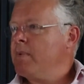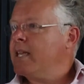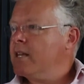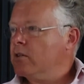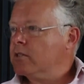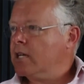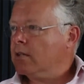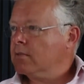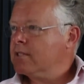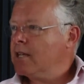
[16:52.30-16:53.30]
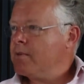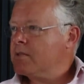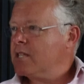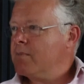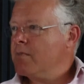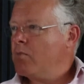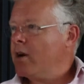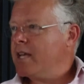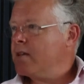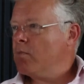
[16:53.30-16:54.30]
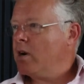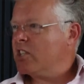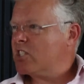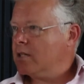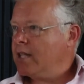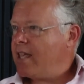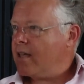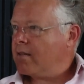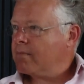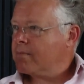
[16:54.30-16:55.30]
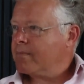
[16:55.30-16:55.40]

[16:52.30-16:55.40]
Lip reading: Make it not dull. Tell me why are you still here?